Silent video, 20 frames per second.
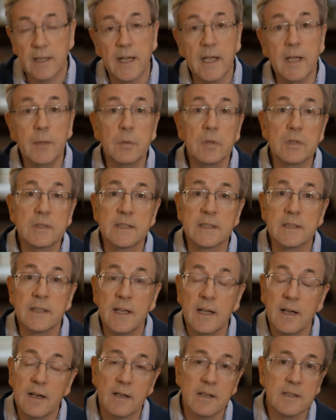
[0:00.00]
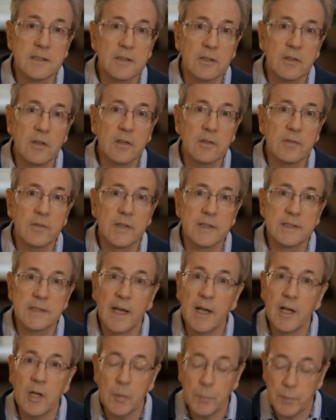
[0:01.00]
able to ask God for his
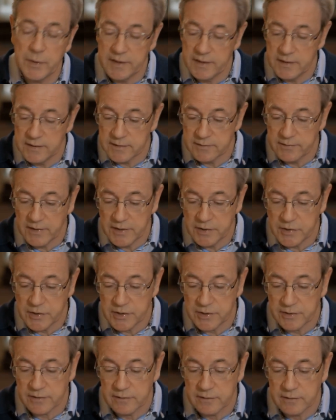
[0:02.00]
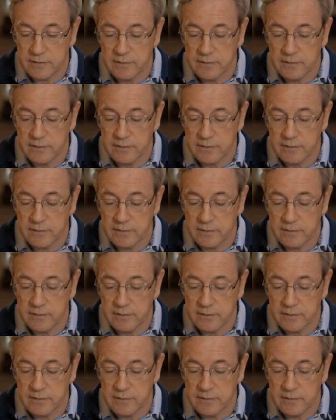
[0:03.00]
help and intervention.